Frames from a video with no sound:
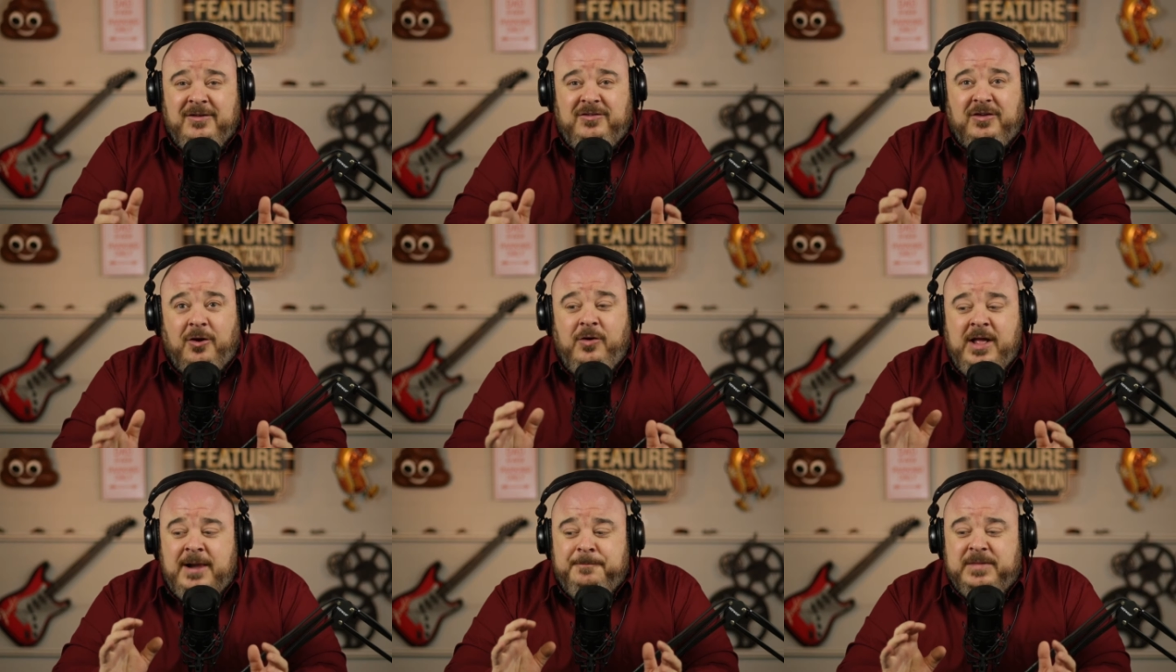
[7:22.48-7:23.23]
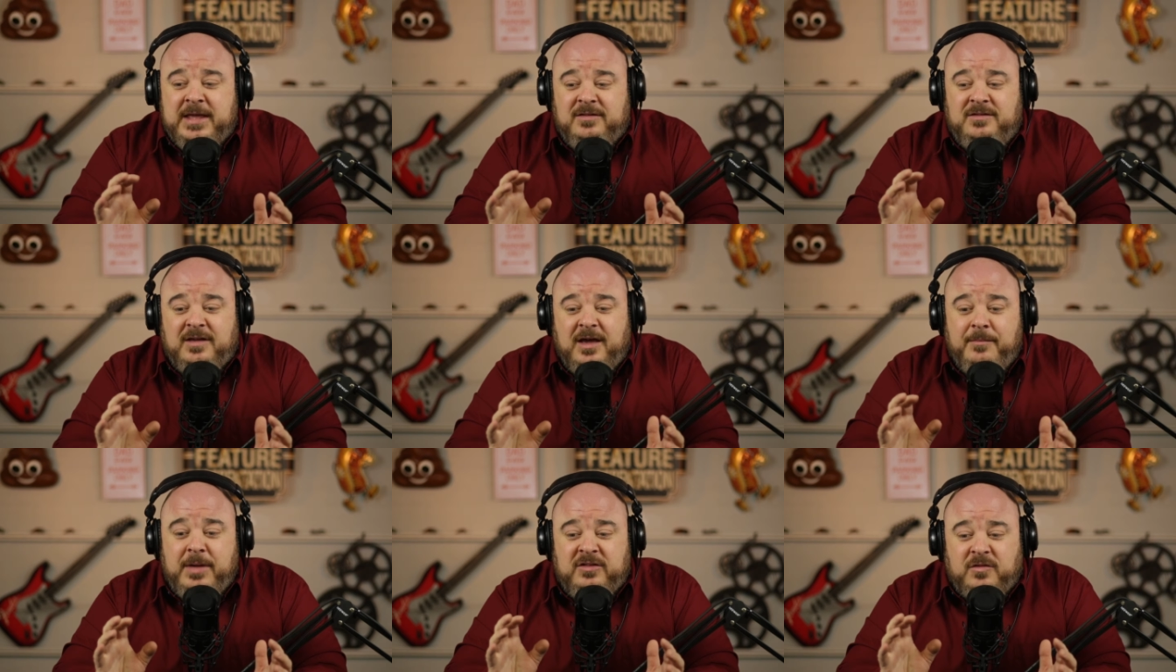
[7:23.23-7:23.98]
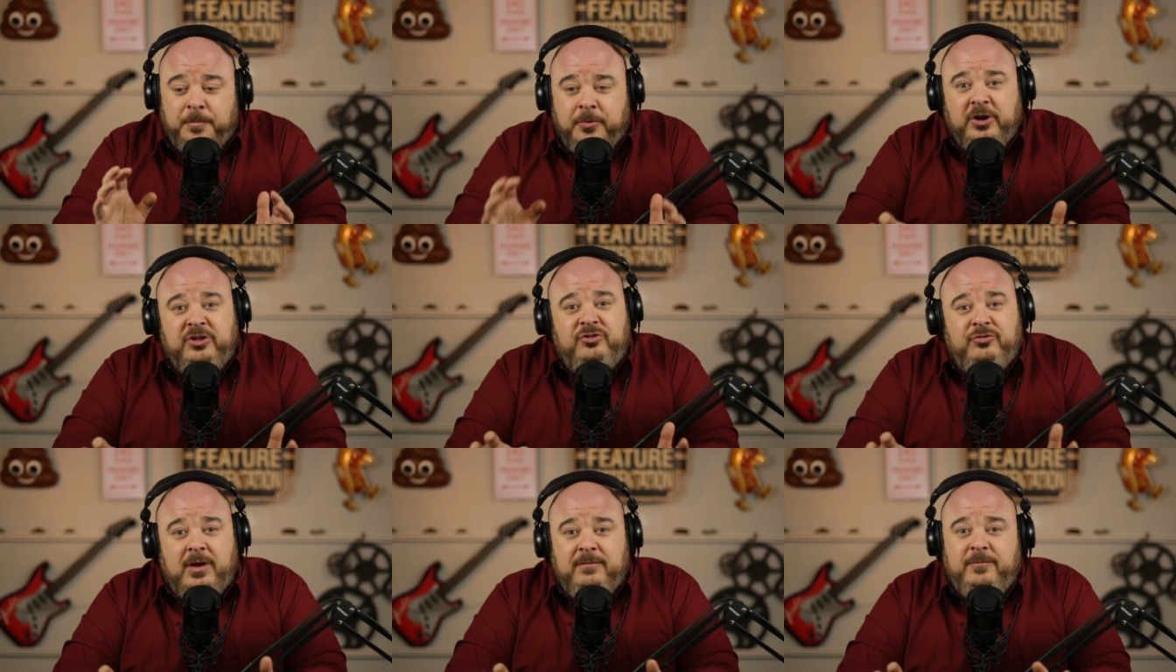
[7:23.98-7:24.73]
So it's a pretty
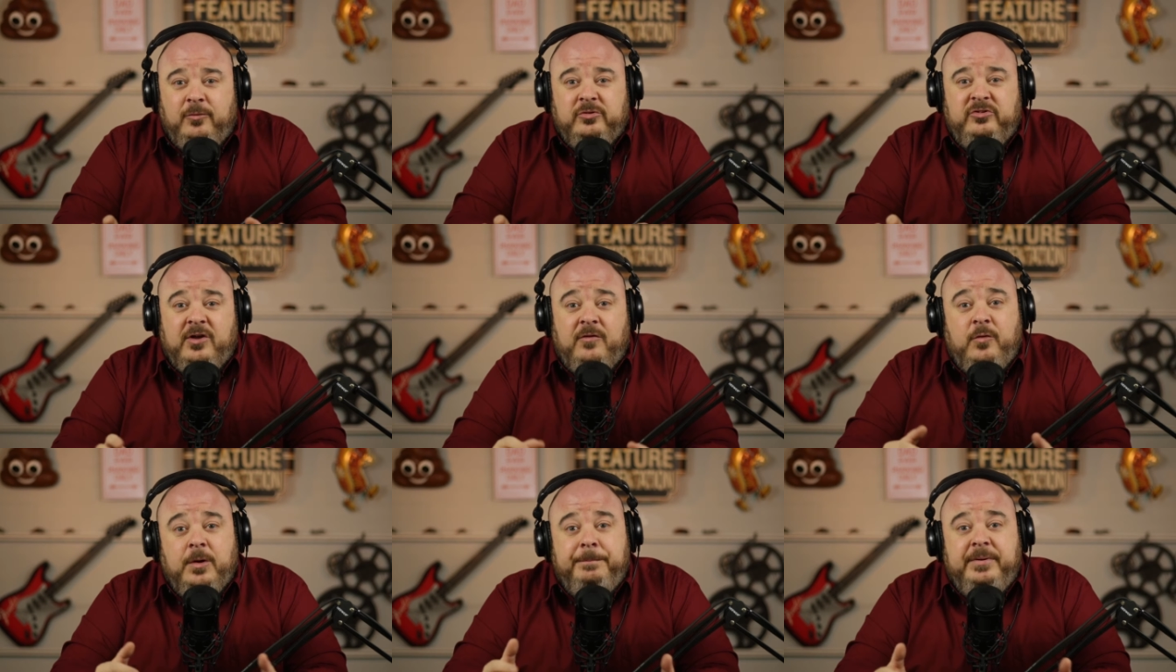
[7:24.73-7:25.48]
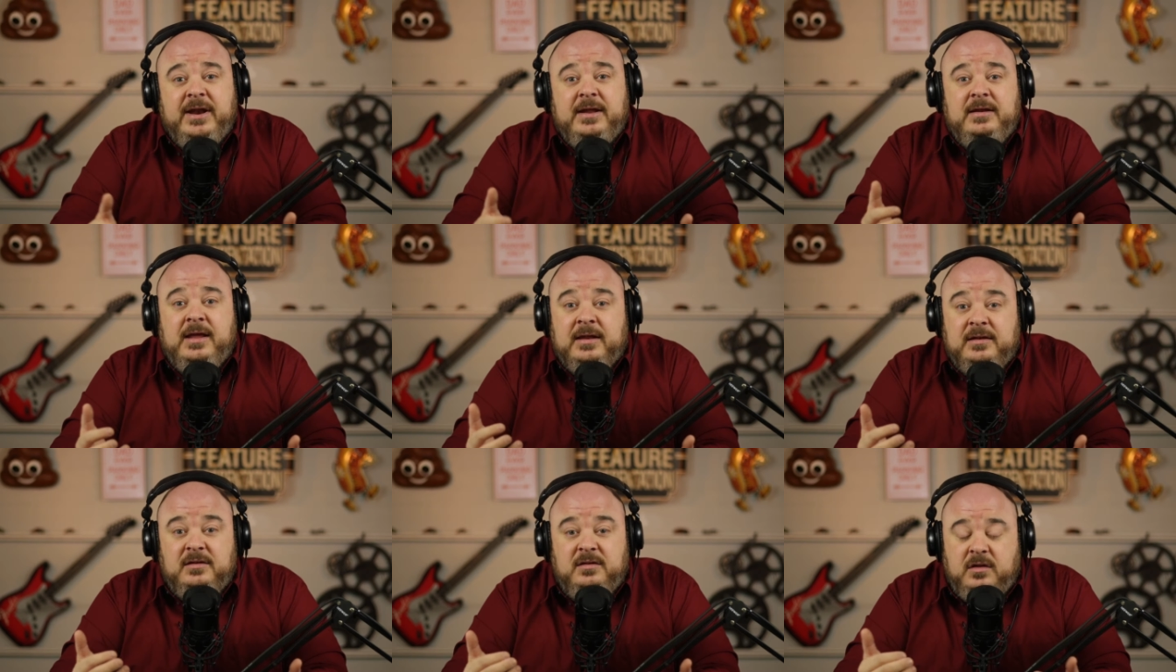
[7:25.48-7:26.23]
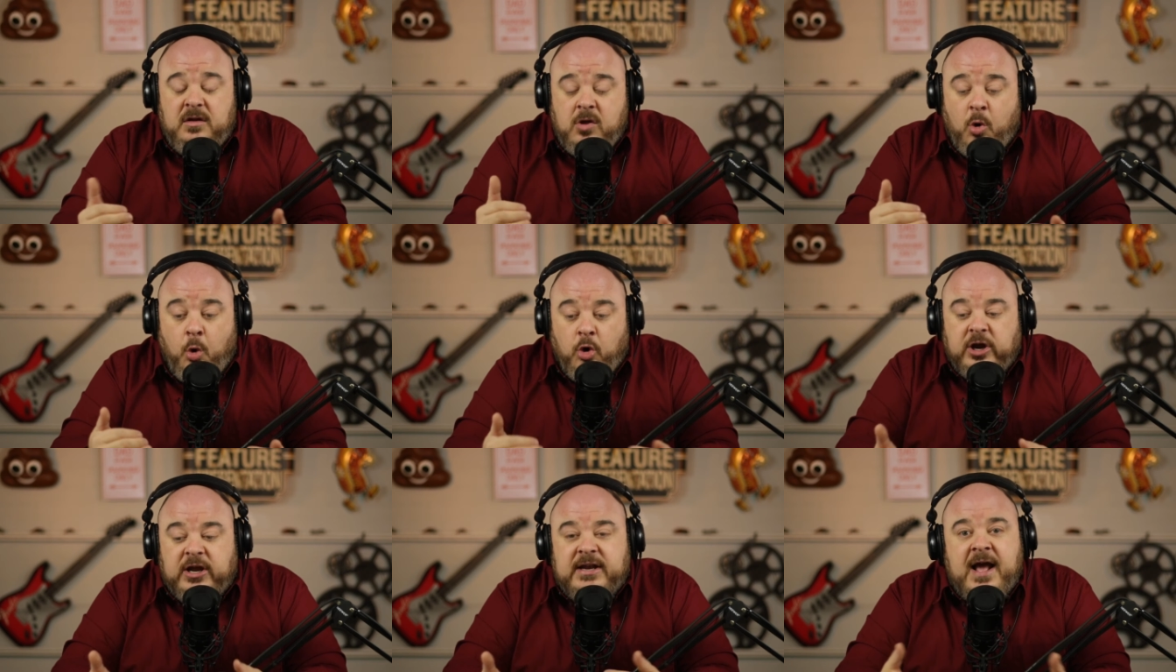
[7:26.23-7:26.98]
straightforward software, but it
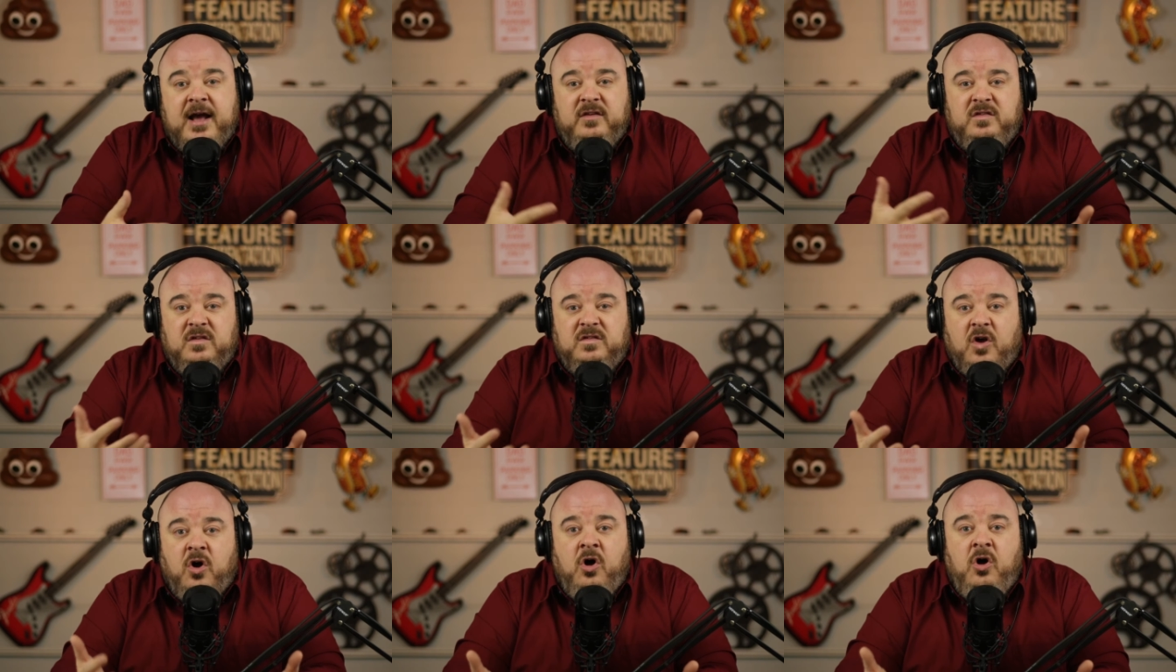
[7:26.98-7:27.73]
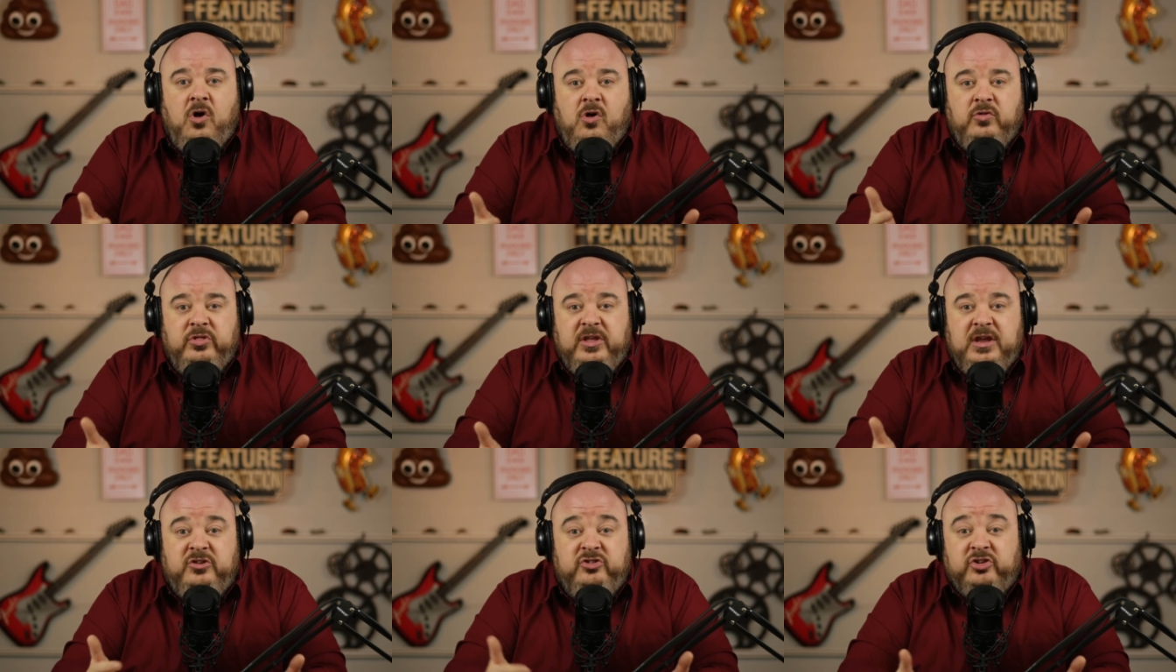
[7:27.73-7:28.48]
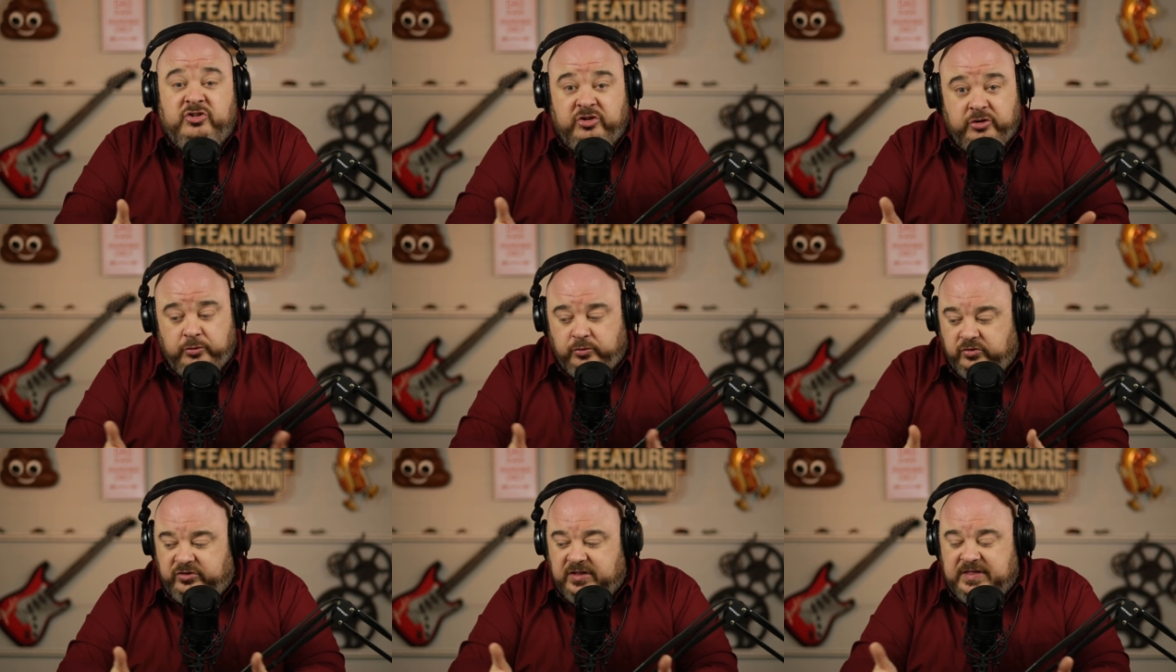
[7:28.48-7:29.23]
organizes all the
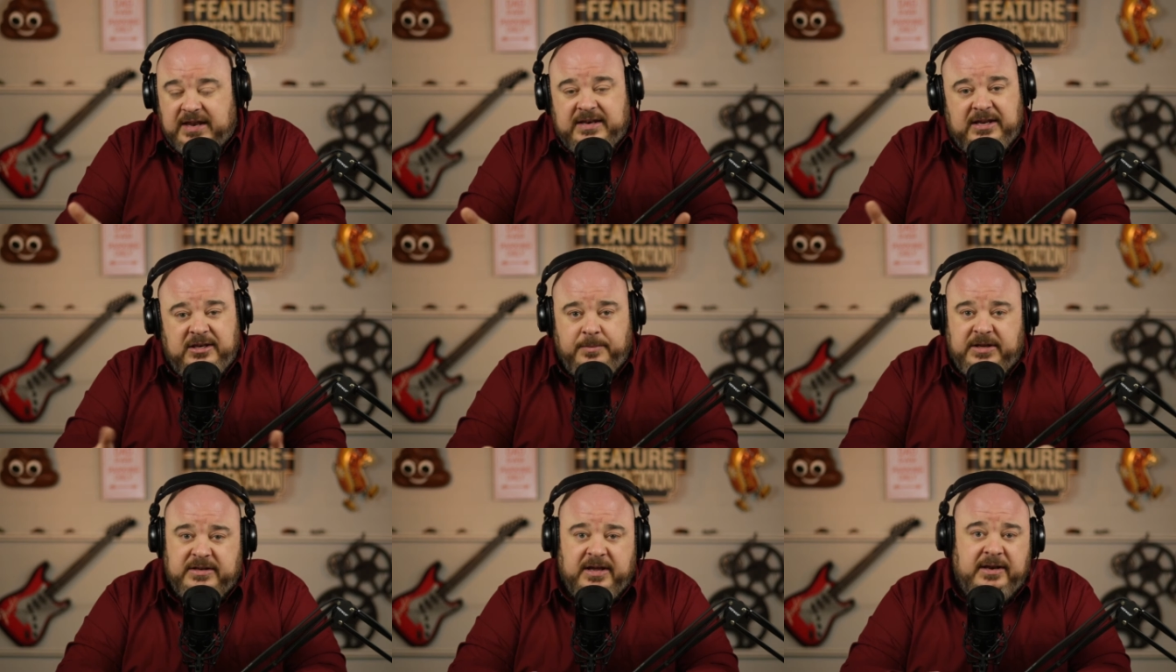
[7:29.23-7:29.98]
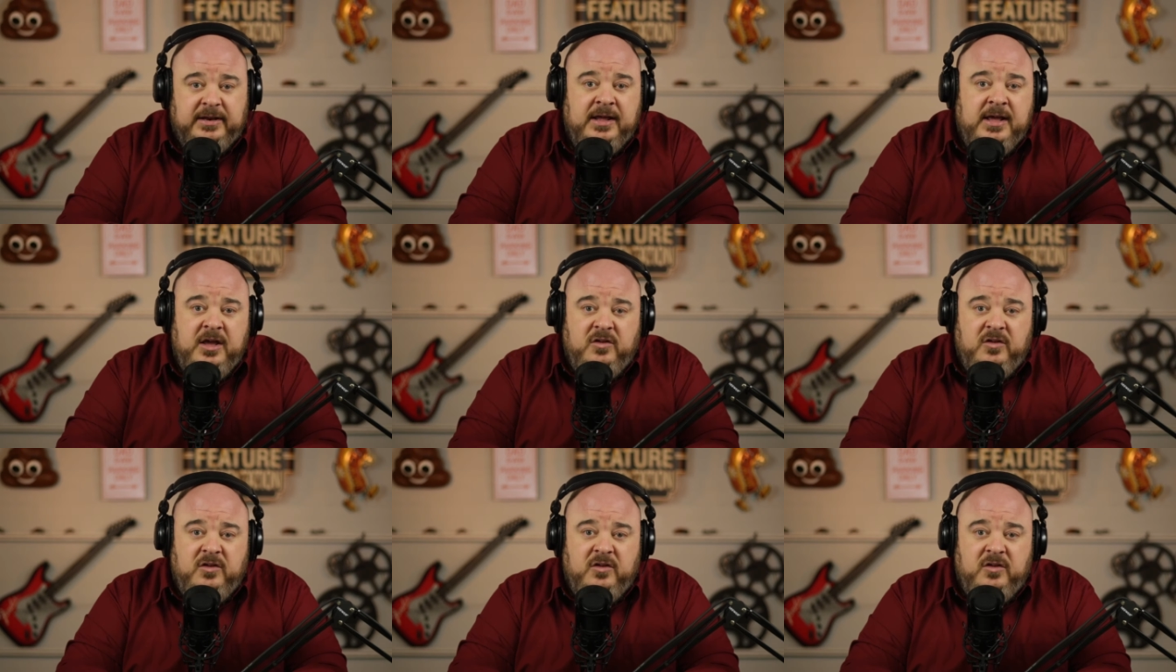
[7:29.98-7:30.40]
to-dos that need to be done.